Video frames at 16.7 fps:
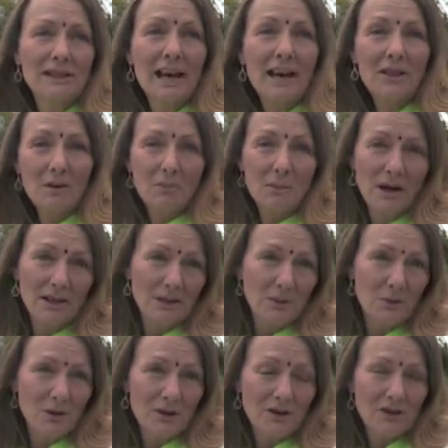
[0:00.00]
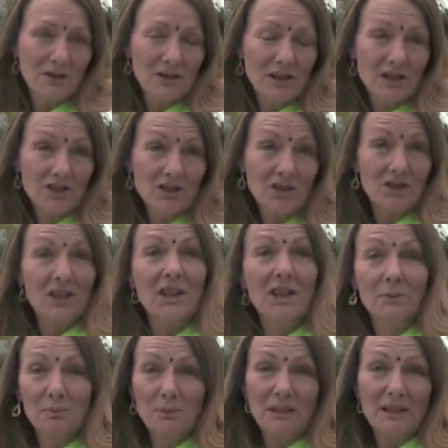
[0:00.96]
how the mind works, and it just
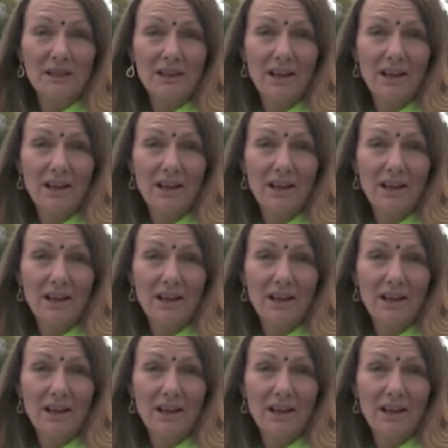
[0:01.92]
hit me.